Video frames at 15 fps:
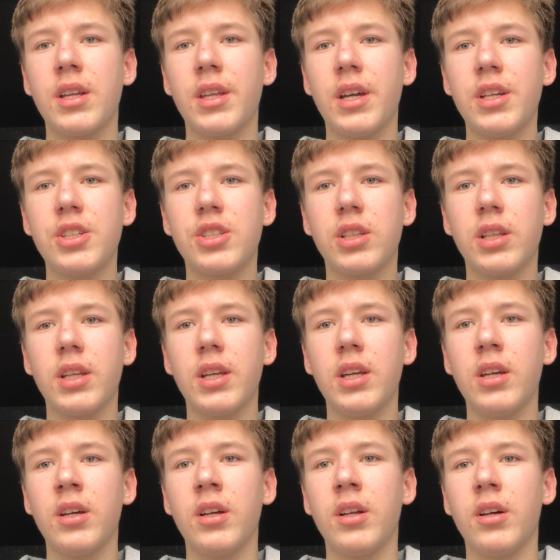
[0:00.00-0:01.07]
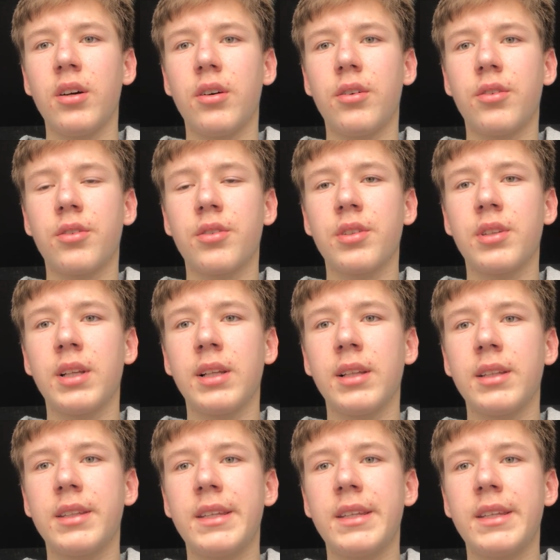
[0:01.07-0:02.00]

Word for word: eventually or the